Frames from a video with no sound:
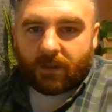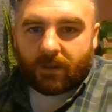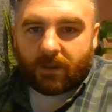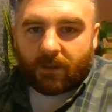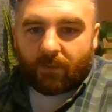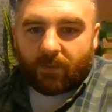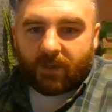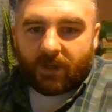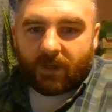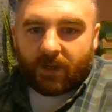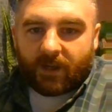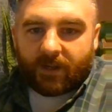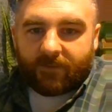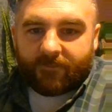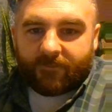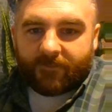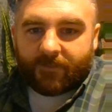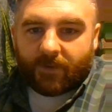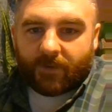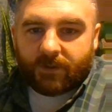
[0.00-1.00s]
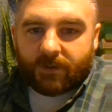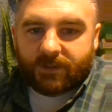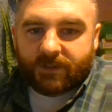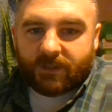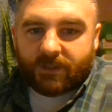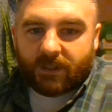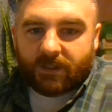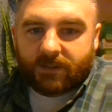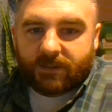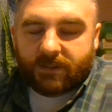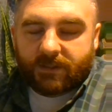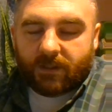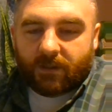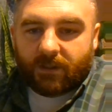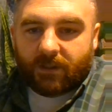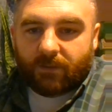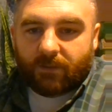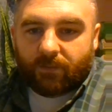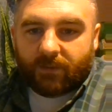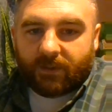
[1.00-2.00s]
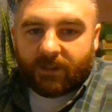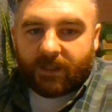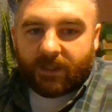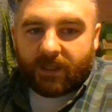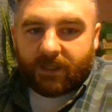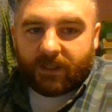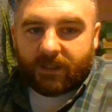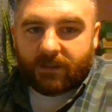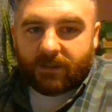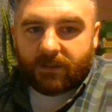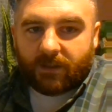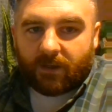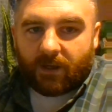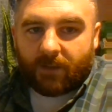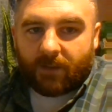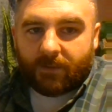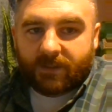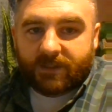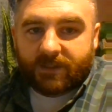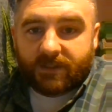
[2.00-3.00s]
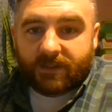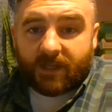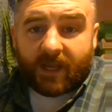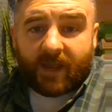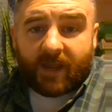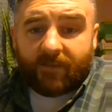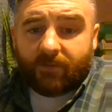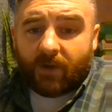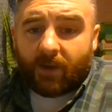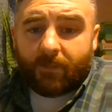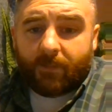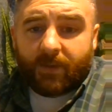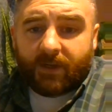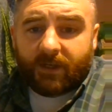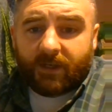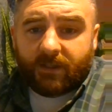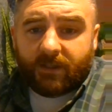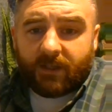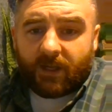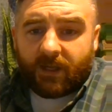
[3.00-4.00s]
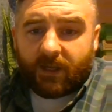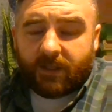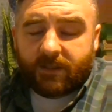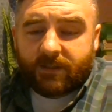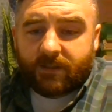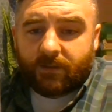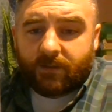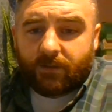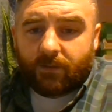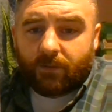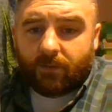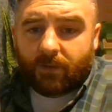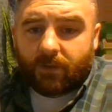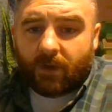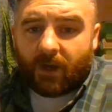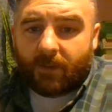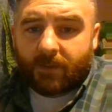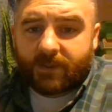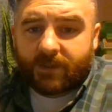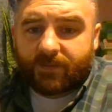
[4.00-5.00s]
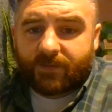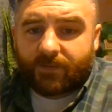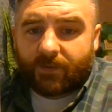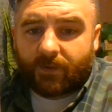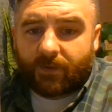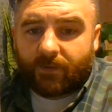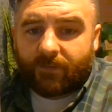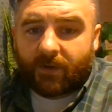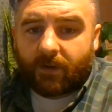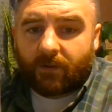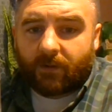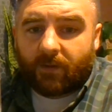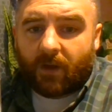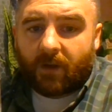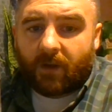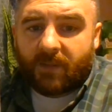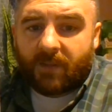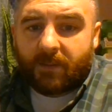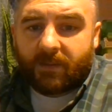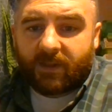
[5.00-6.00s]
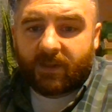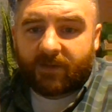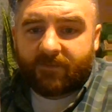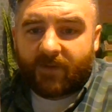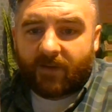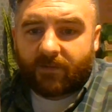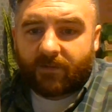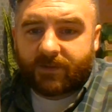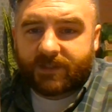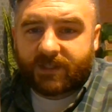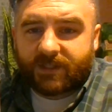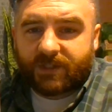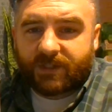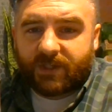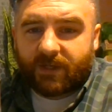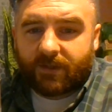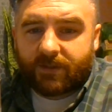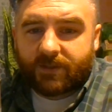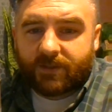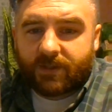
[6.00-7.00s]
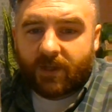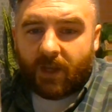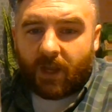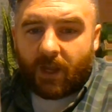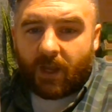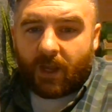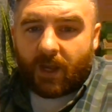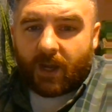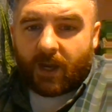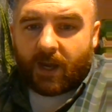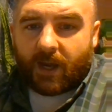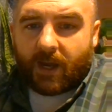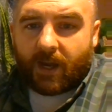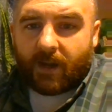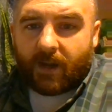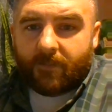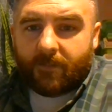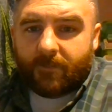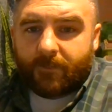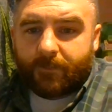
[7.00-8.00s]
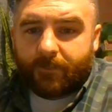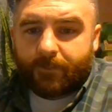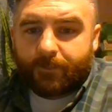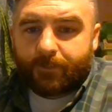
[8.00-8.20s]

When I first started really getting into comics, because I have not been into comics for very long, maybe like 5 or 6 years, and